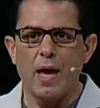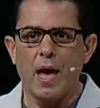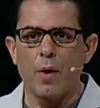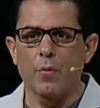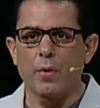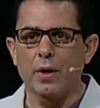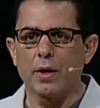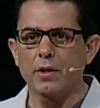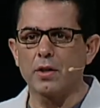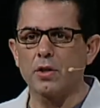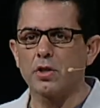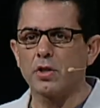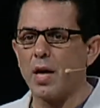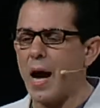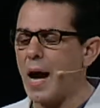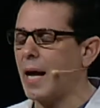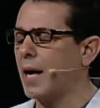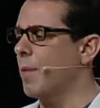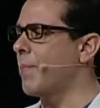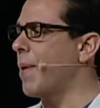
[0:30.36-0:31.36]
and we're going to just
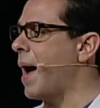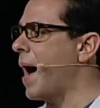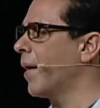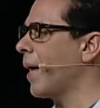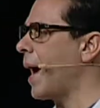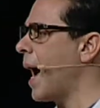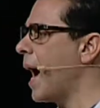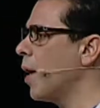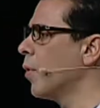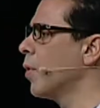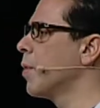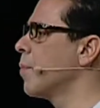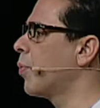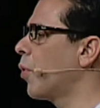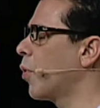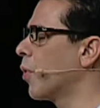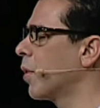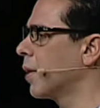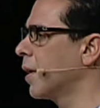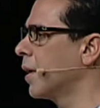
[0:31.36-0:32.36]
talk about how
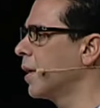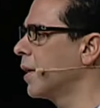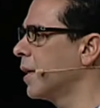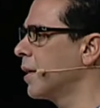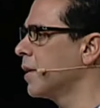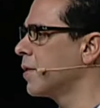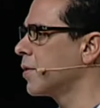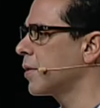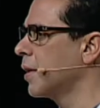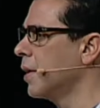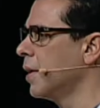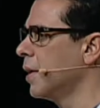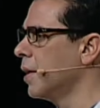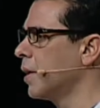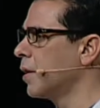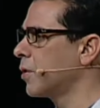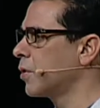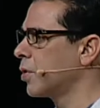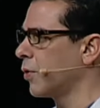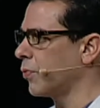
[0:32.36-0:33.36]
important it is
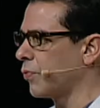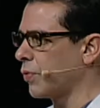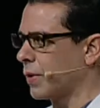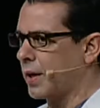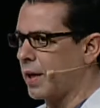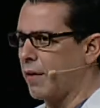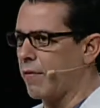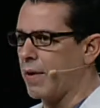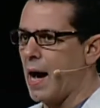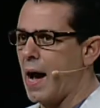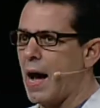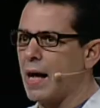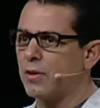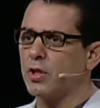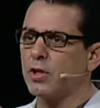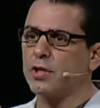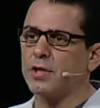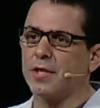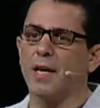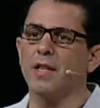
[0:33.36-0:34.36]
to forgive. And I'll
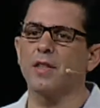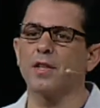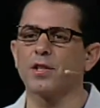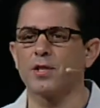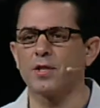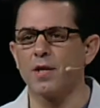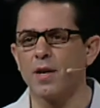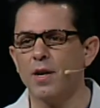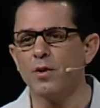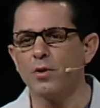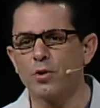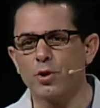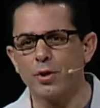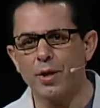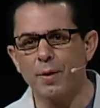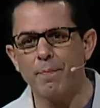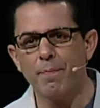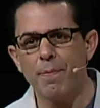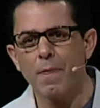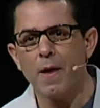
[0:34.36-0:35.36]
just say this to
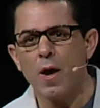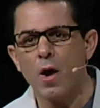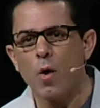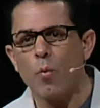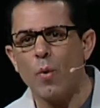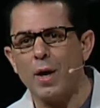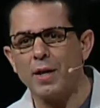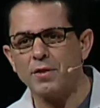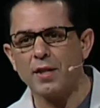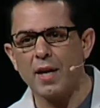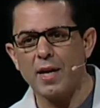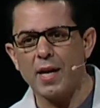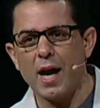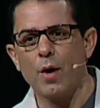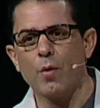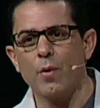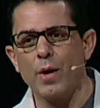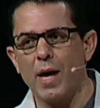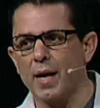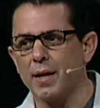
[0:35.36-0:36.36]
you. Wednesday
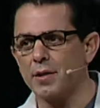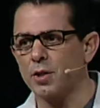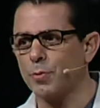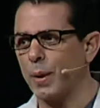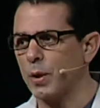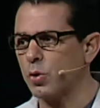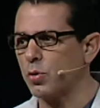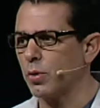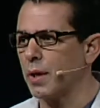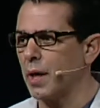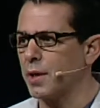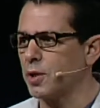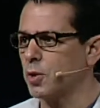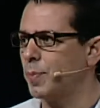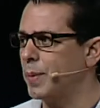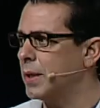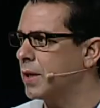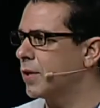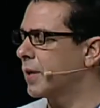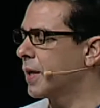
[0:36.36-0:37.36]
night, we had a special guest
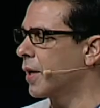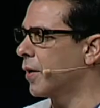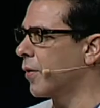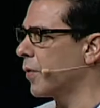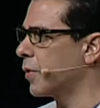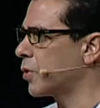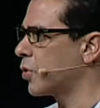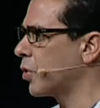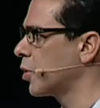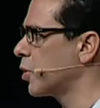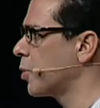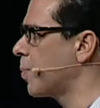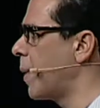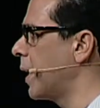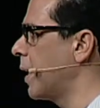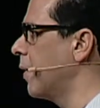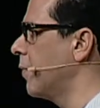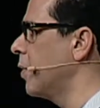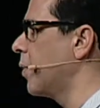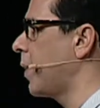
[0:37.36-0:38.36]
speaker here at the church.
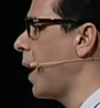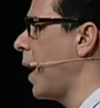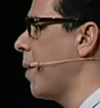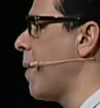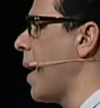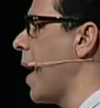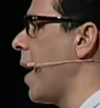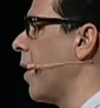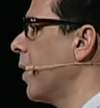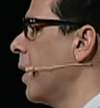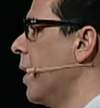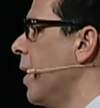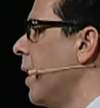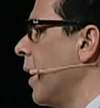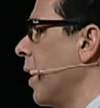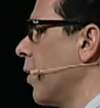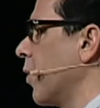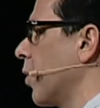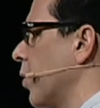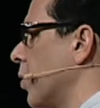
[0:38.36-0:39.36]
Many of you came out
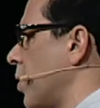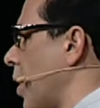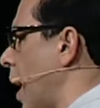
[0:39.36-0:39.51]
and heard